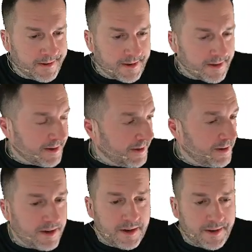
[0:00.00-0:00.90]
I don't know.
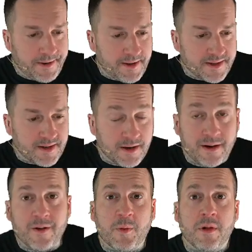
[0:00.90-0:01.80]
That's it. I'm
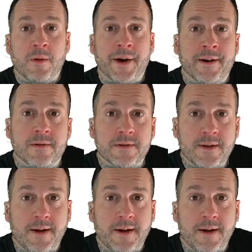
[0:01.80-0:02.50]
going to go blow my nose.